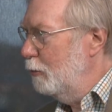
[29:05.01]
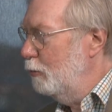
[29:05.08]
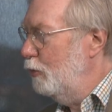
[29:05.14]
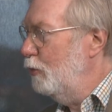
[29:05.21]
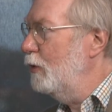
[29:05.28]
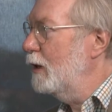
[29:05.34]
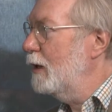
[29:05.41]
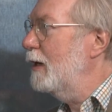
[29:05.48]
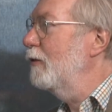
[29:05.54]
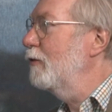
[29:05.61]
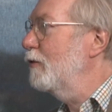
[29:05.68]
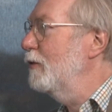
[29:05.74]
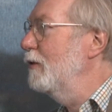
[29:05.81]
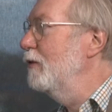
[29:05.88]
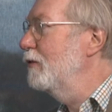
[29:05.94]
poor
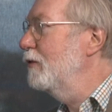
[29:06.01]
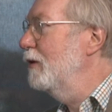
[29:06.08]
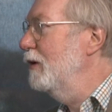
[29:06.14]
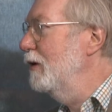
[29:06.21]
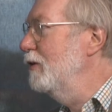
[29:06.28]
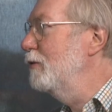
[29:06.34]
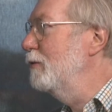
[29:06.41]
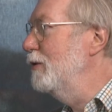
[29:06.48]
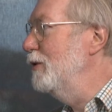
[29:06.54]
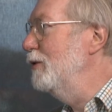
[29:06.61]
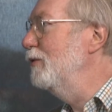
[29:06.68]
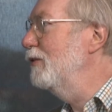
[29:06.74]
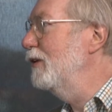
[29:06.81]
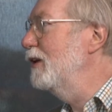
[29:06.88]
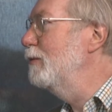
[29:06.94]
countries into
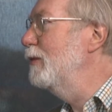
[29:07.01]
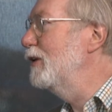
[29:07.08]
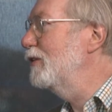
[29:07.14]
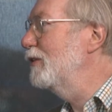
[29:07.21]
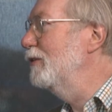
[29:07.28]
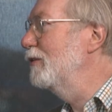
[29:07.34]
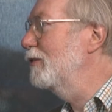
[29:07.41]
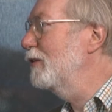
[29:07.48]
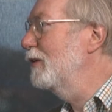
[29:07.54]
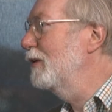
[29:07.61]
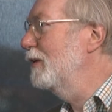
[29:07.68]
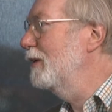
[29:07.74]
reducing emissions